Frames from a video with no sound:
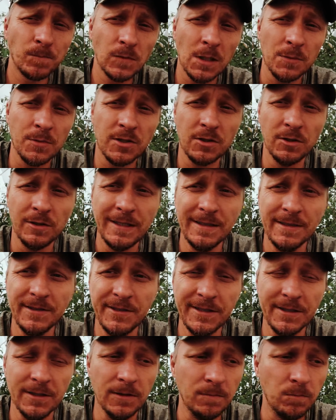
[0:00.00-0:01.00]
I'm still eating
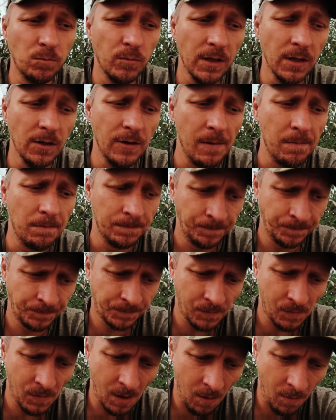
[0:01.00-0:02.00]
dill, by the way.
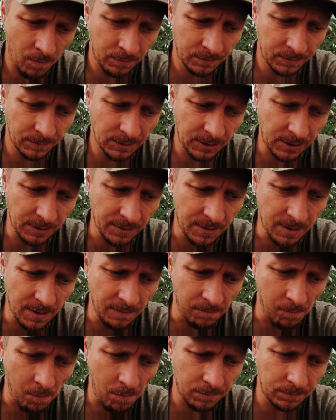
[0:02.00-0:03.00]
It's good stuff.